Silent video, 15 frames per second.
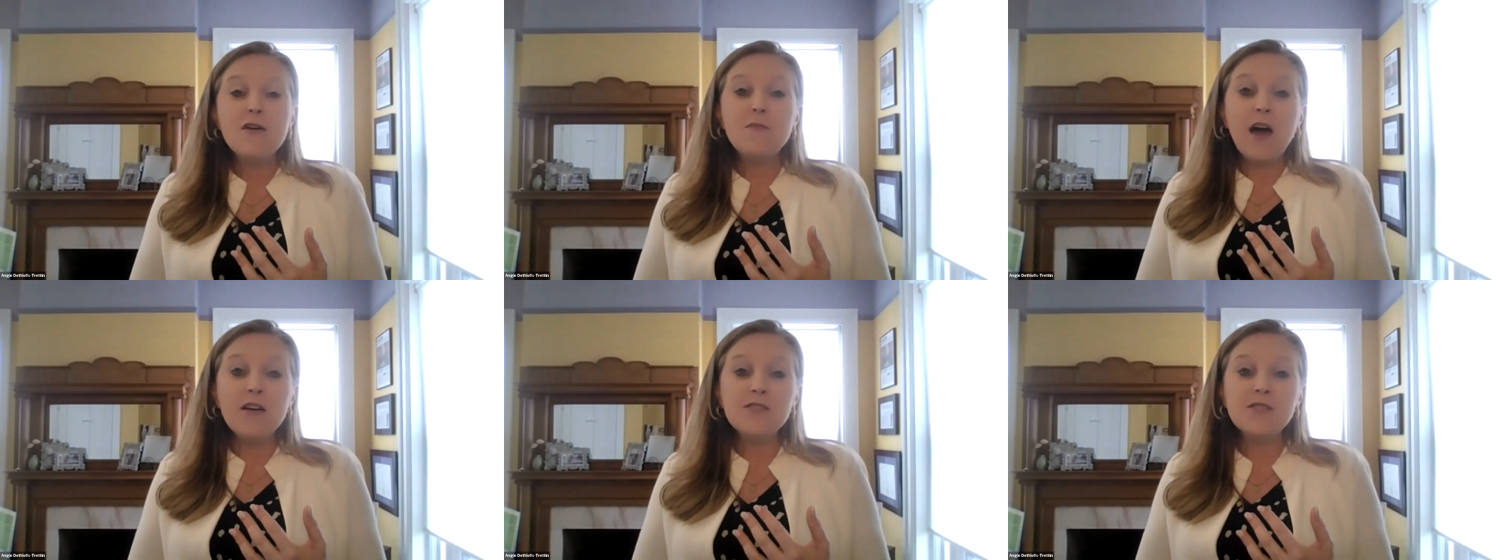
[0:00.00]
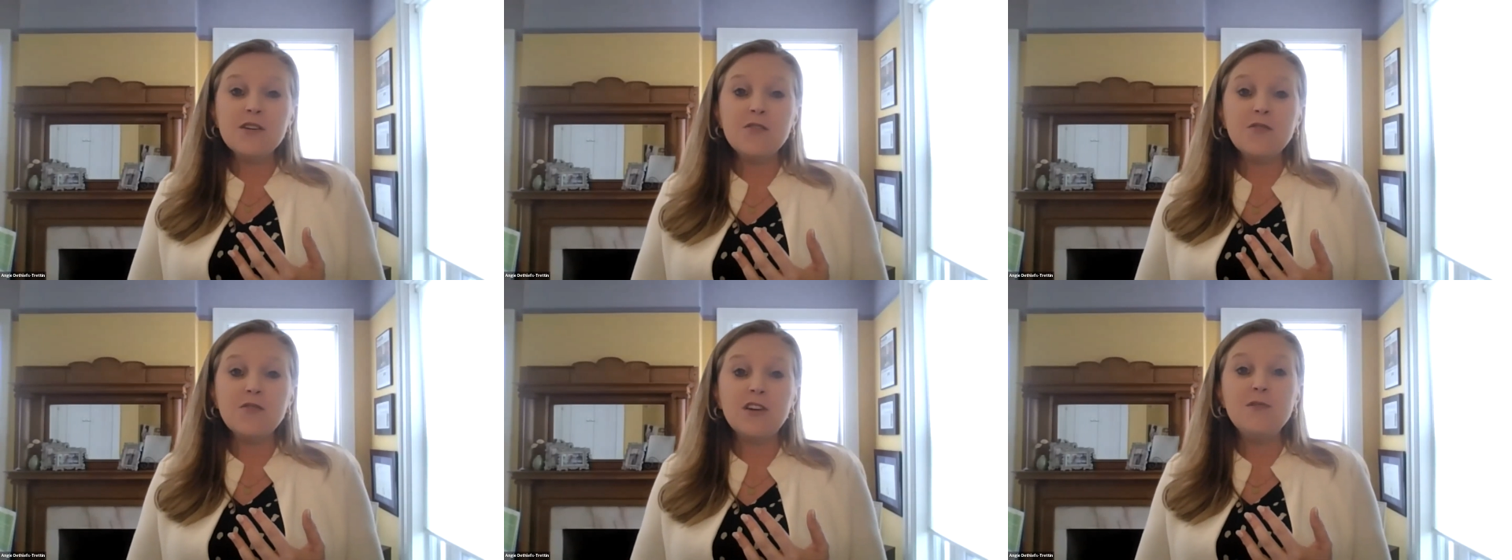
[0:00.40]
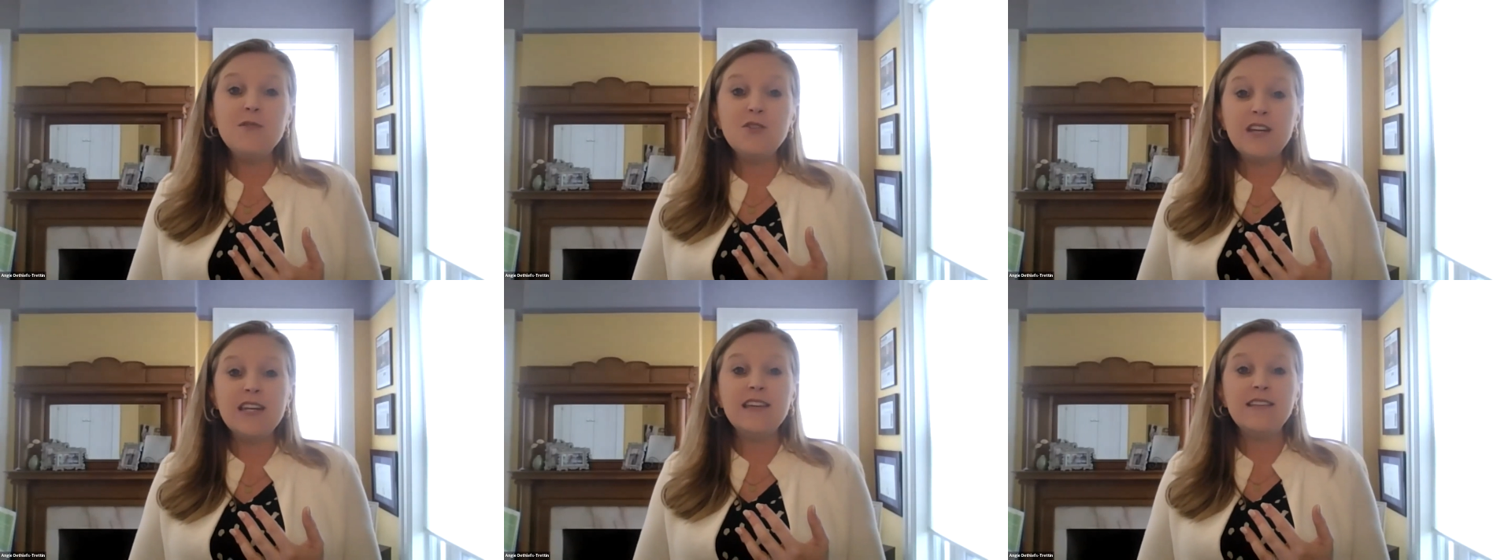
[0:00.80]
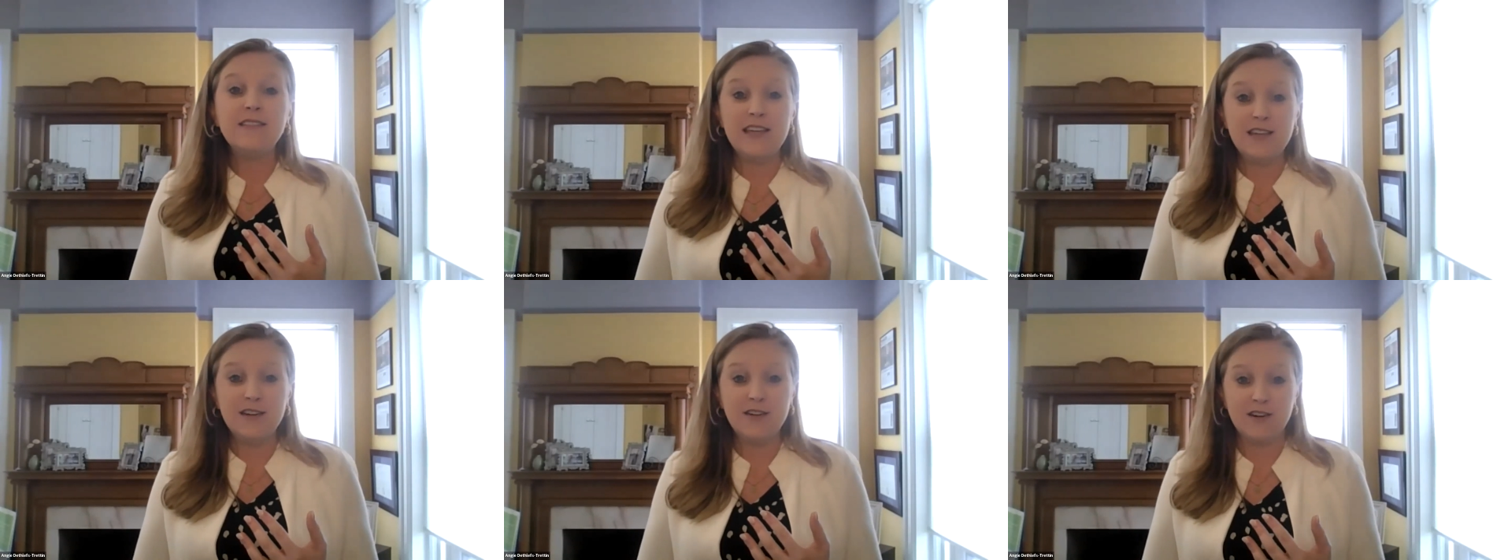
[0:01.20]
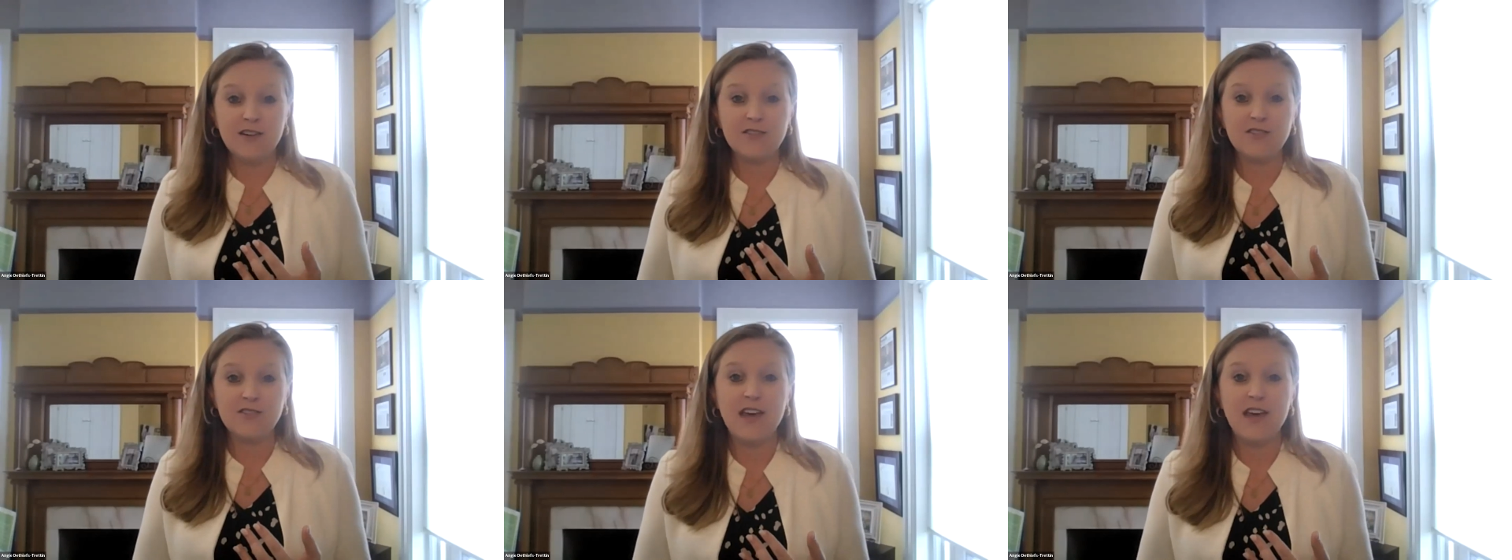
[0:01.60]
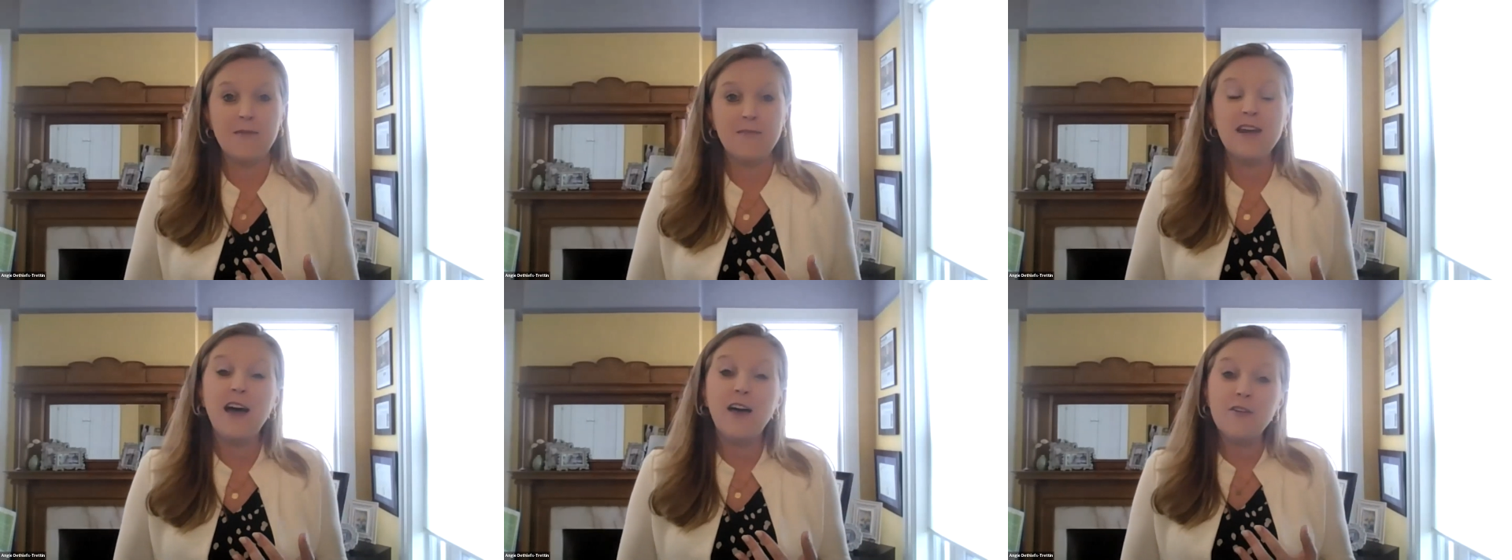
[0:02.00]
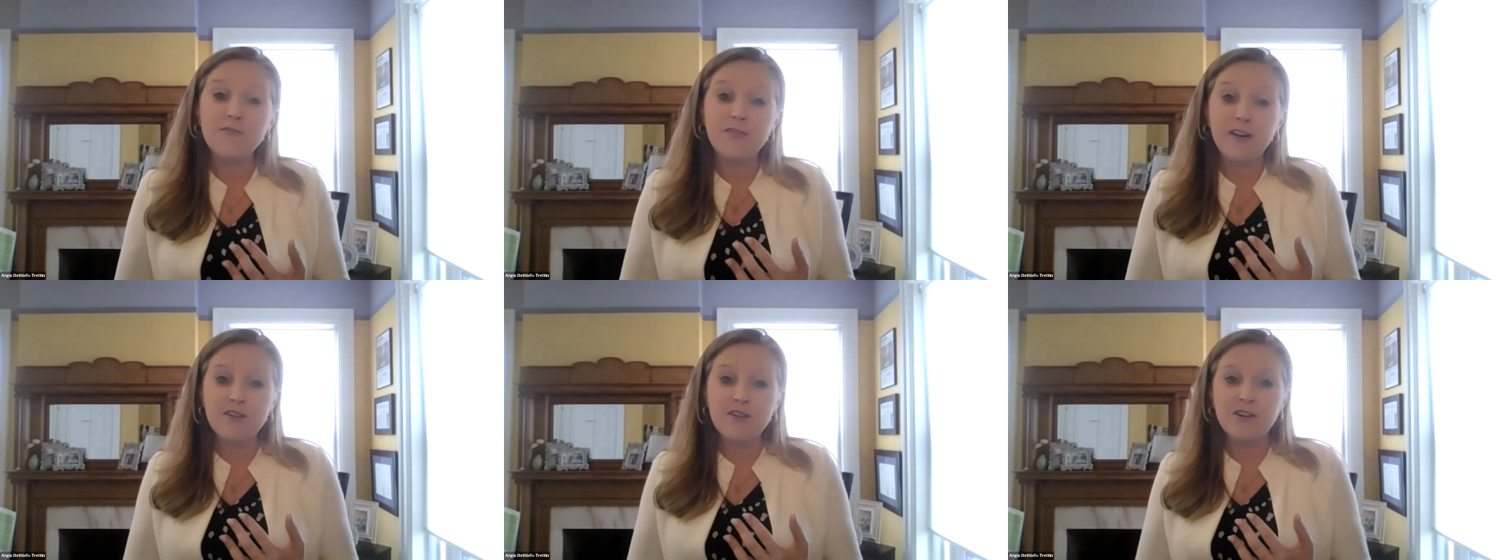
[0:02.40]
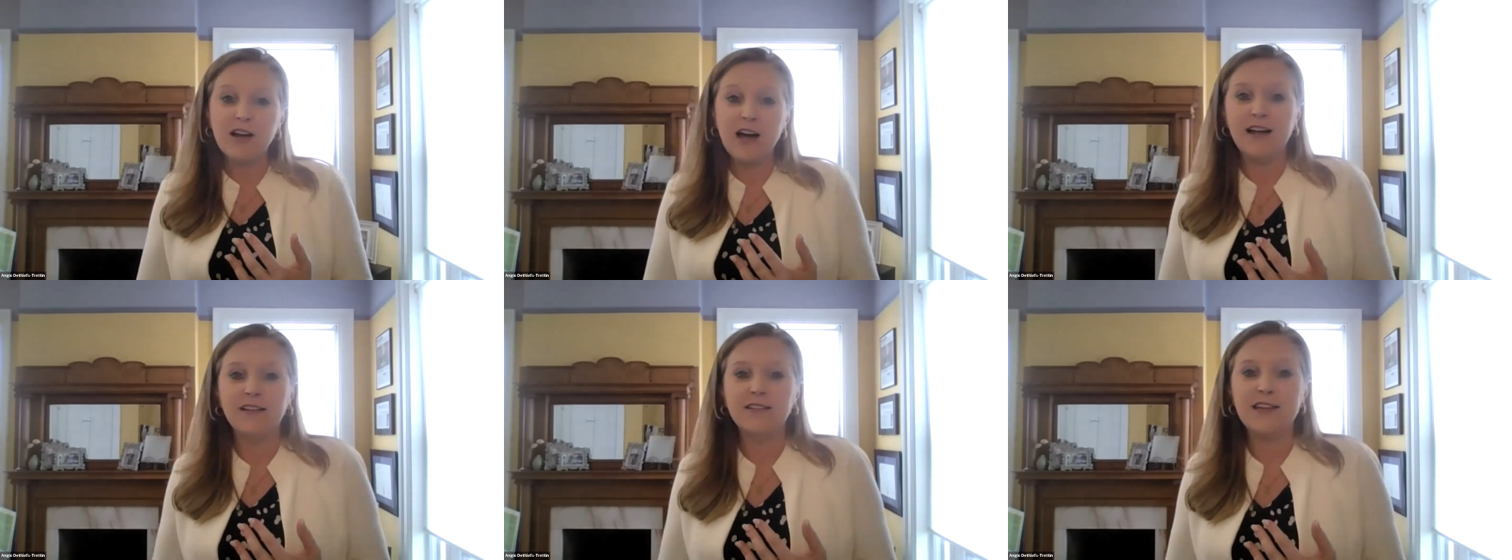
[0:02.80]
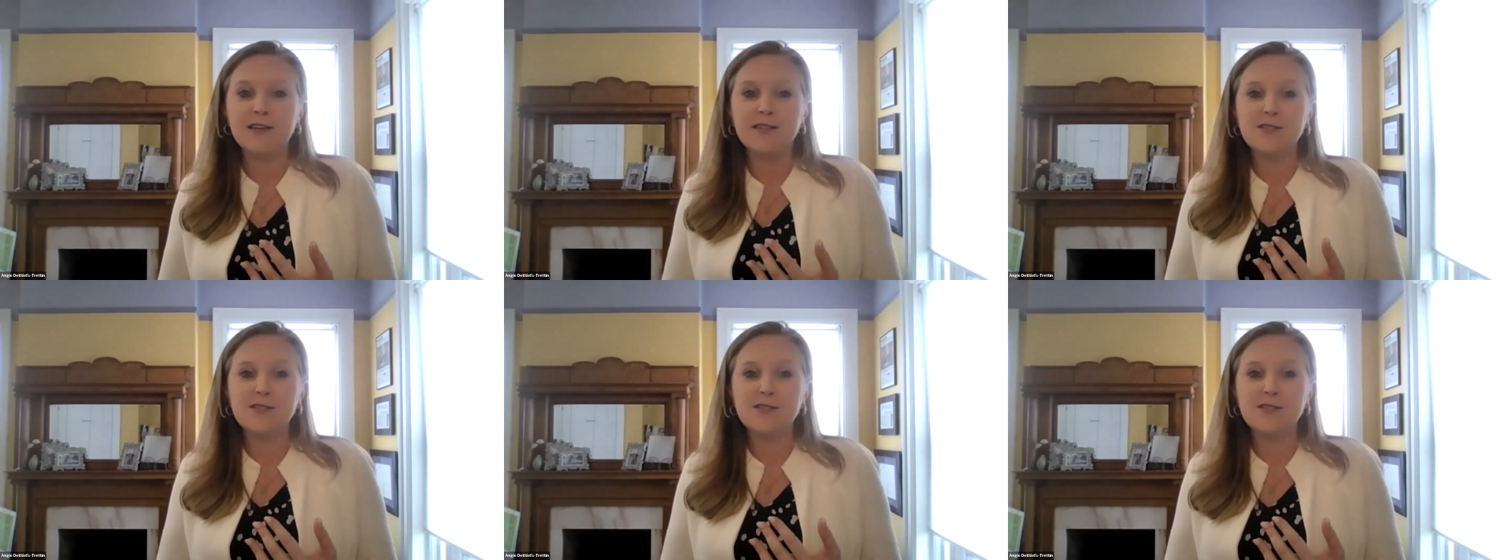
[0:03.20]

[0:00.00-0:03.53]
but also community leaders and other funder colleagues,